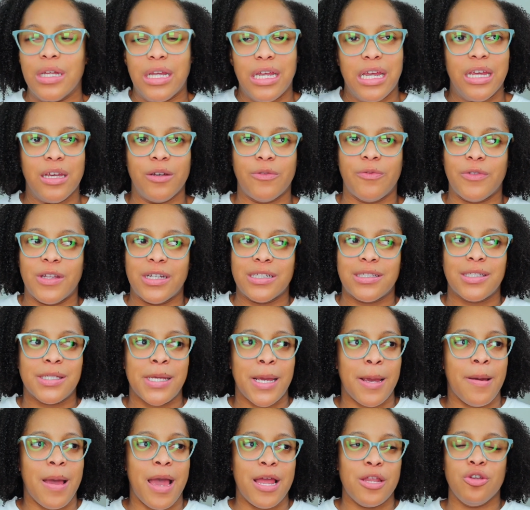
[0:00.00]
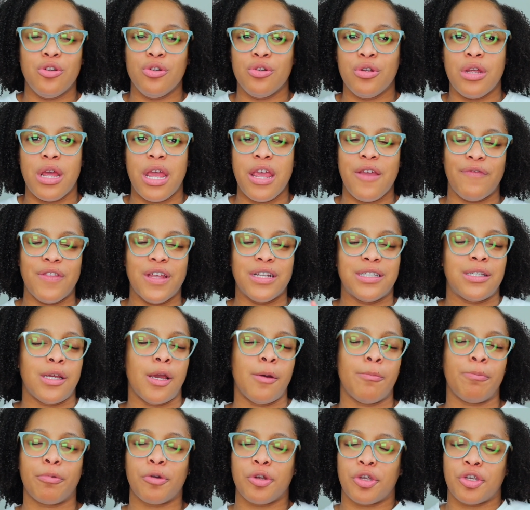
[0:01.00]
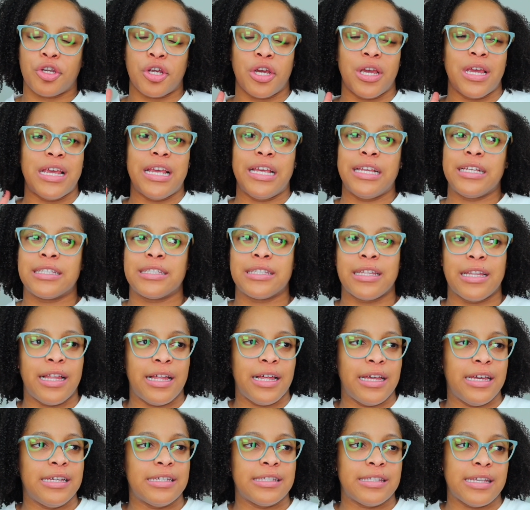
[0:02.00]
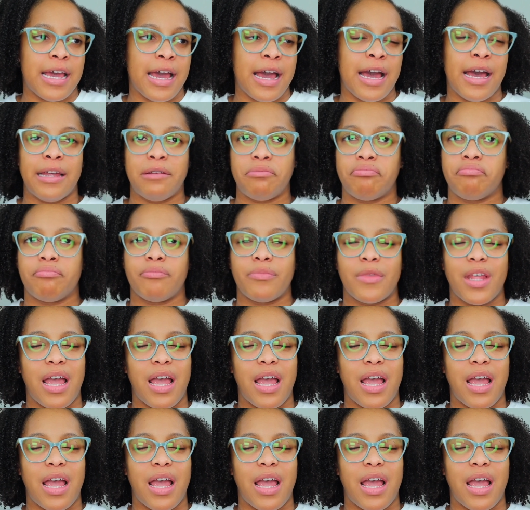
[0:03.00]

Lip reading: if the temperature is at,